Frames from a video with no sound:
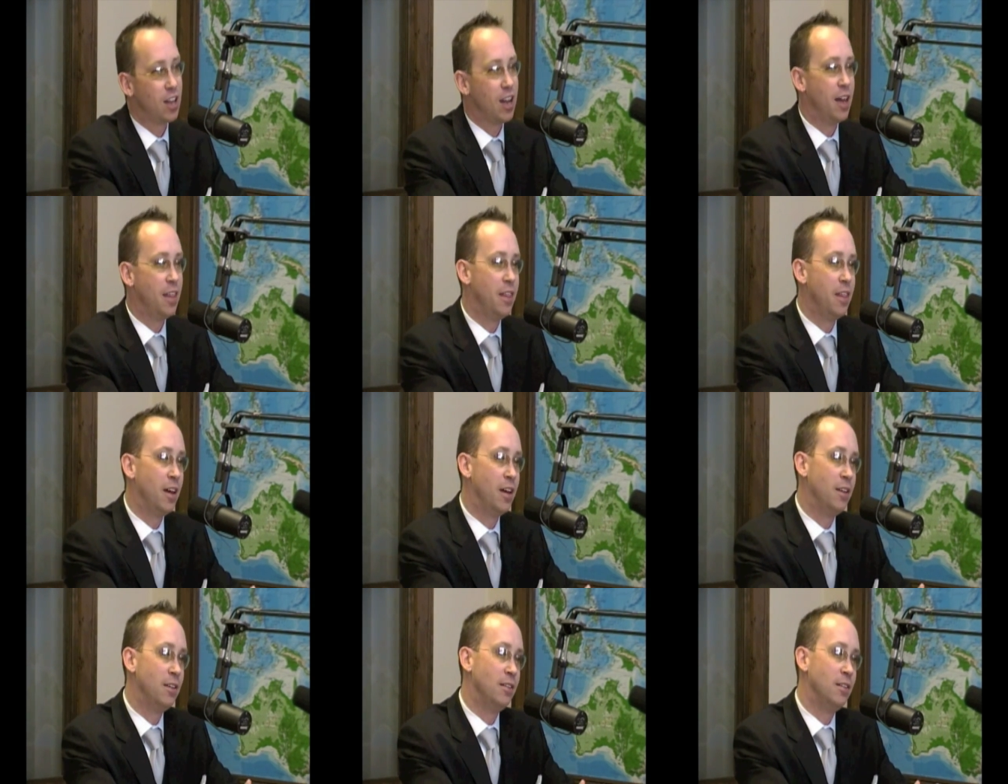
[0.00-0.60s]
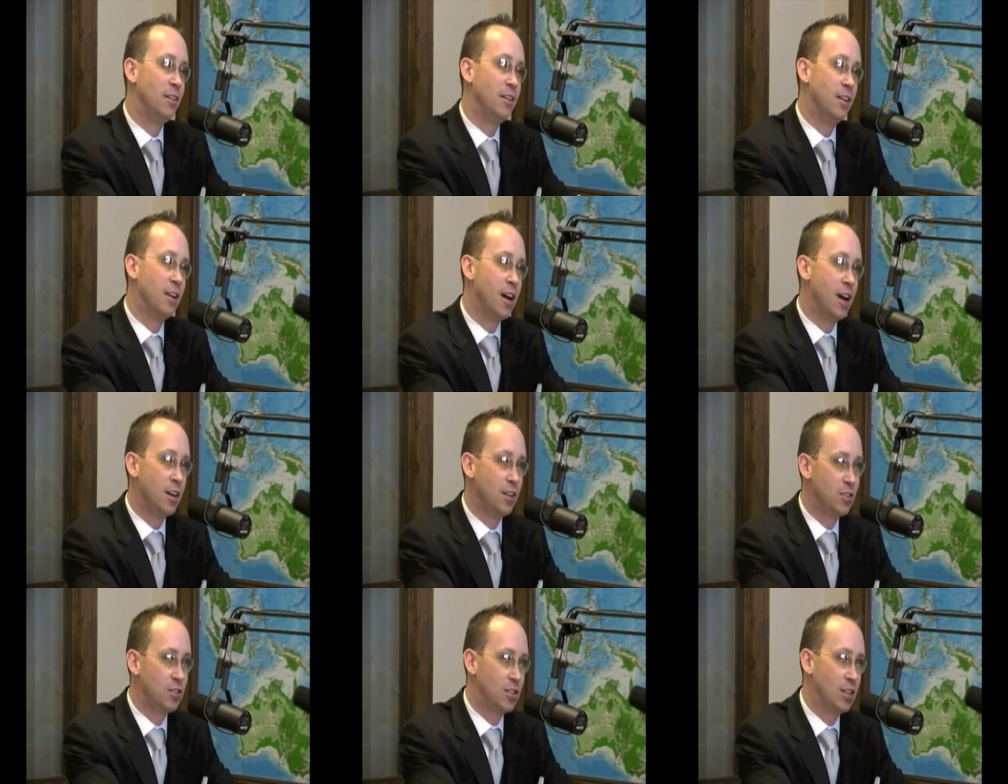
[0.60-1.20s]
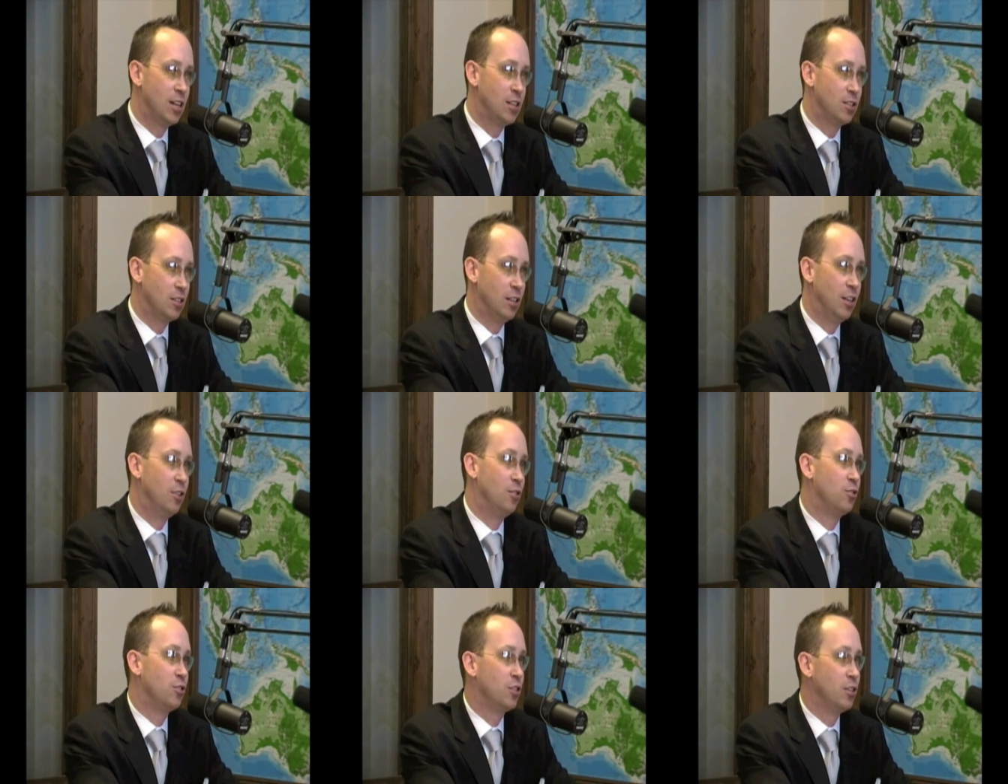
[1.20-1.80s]
and then the United States
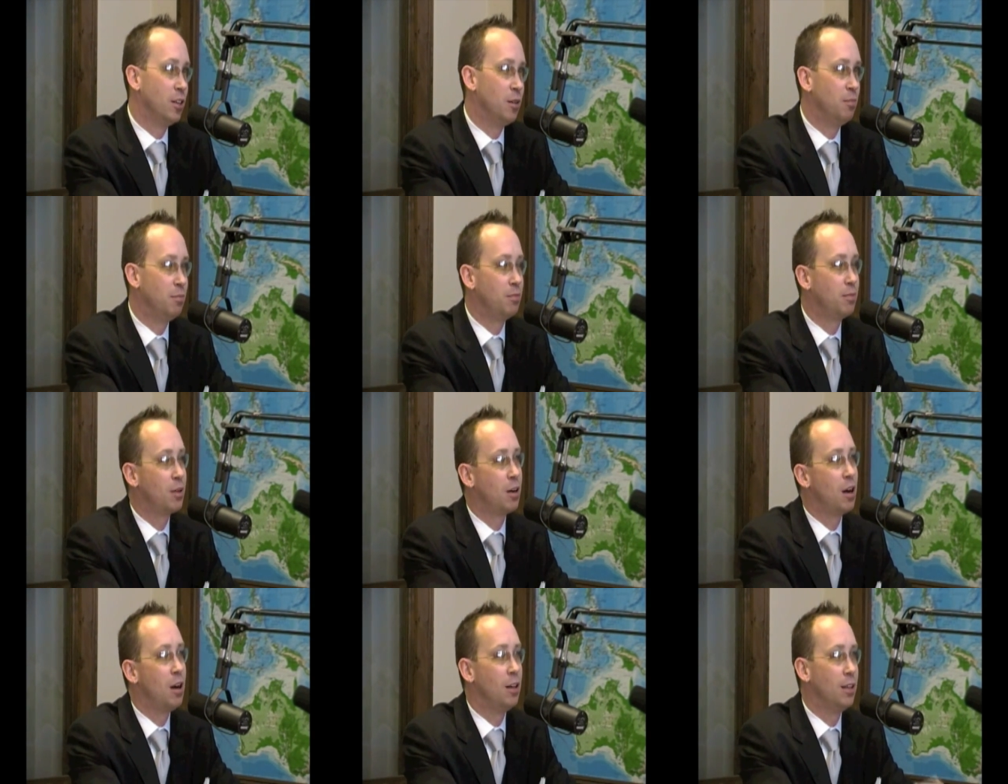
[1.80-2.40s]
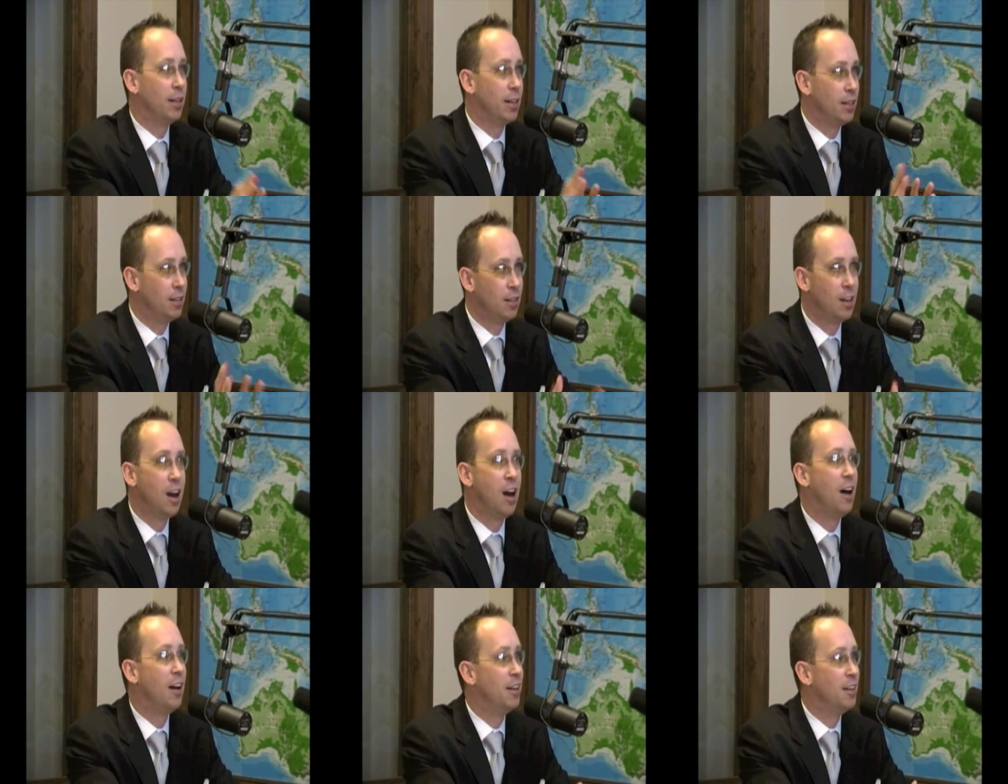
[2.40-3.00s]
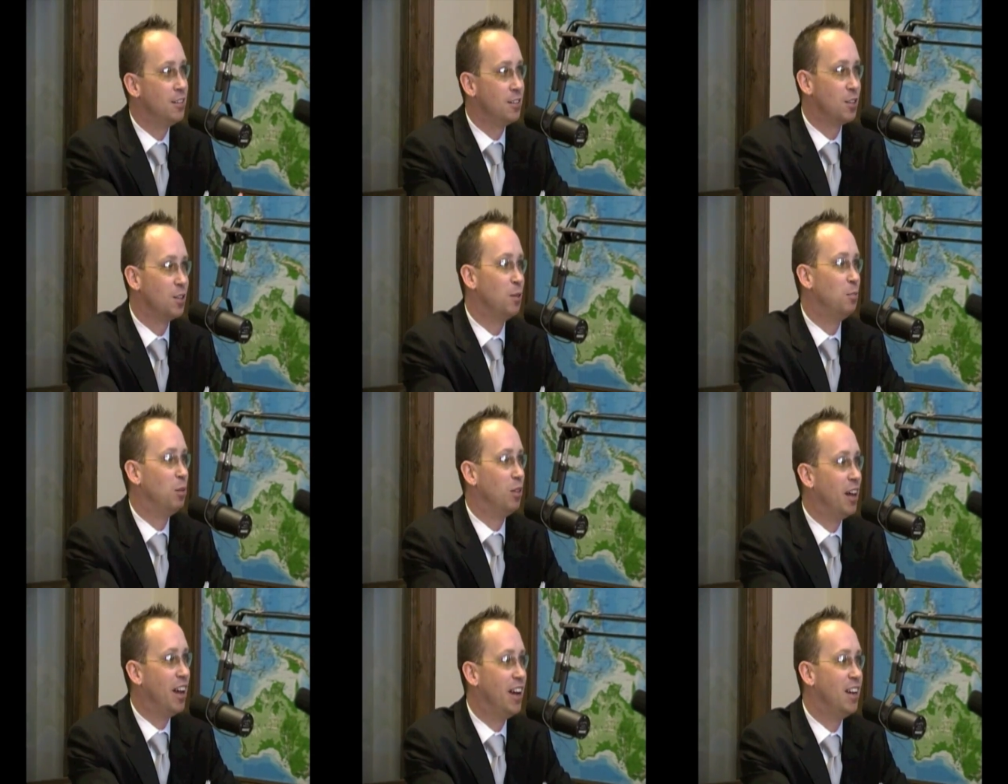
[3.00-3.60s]
leadership calling God into the
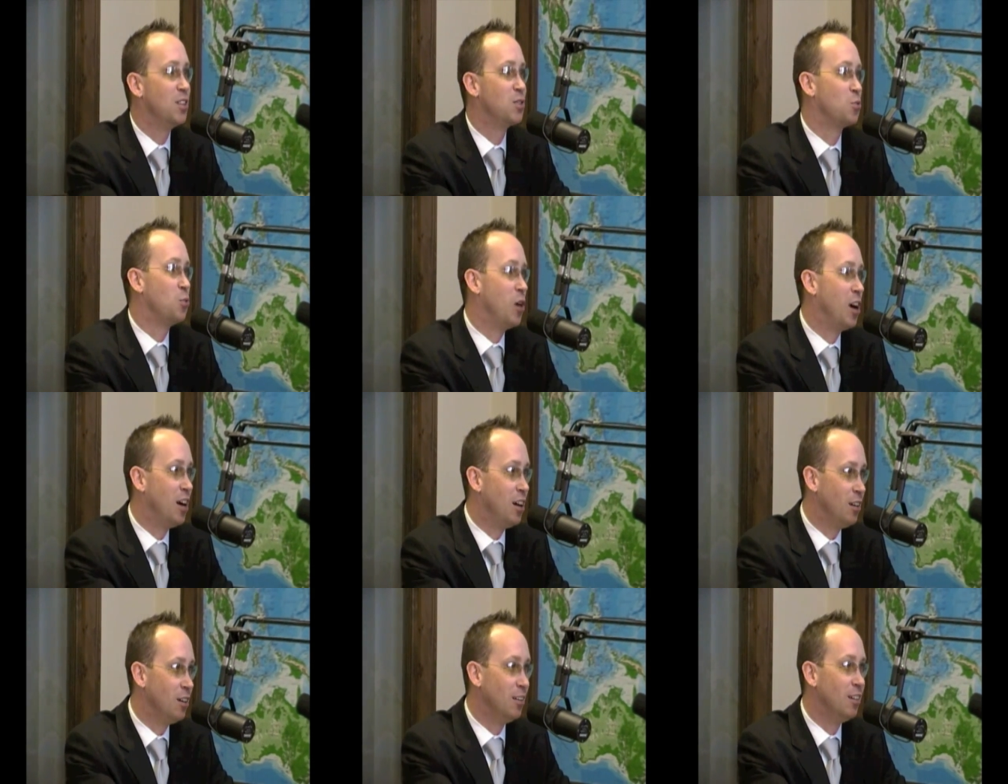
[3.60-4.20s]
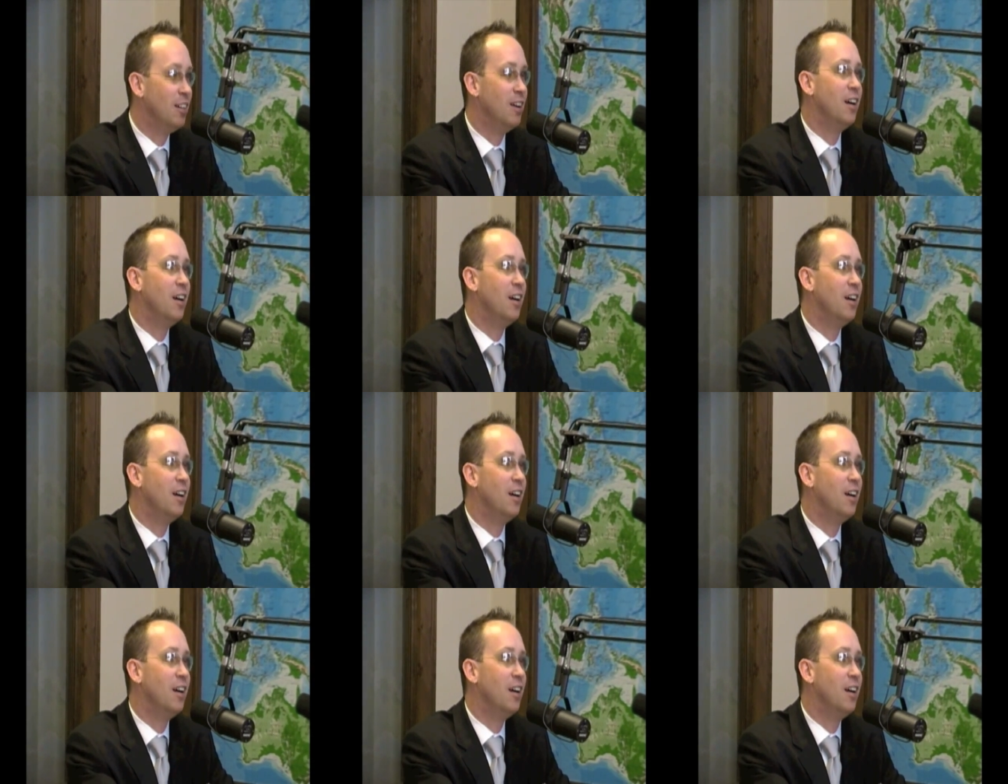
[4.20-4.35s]
play as well.